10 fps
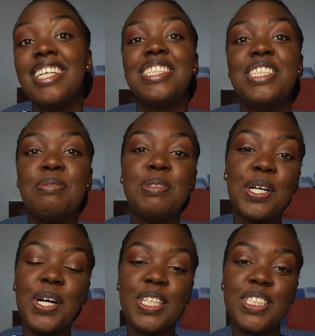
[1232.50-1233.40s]

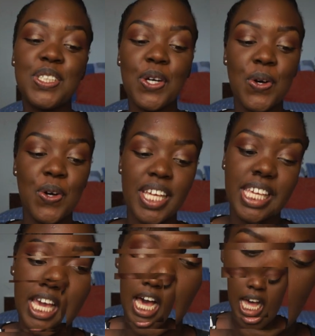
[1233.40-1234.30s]
Sibyo. So
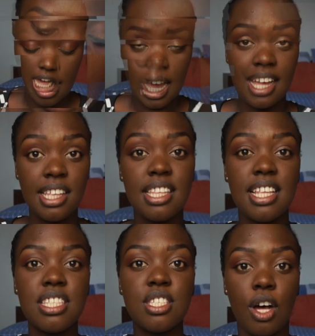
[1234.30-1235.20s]
yeah, I think
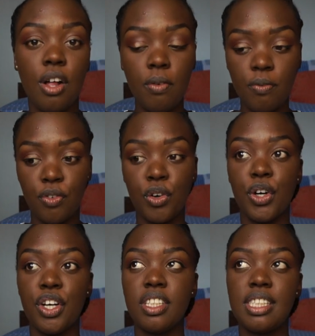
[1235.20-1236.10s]
that's all
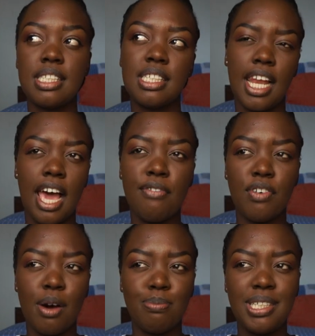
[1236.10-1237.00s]
for this life
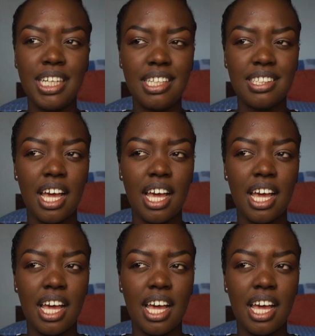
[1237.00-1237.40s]
update.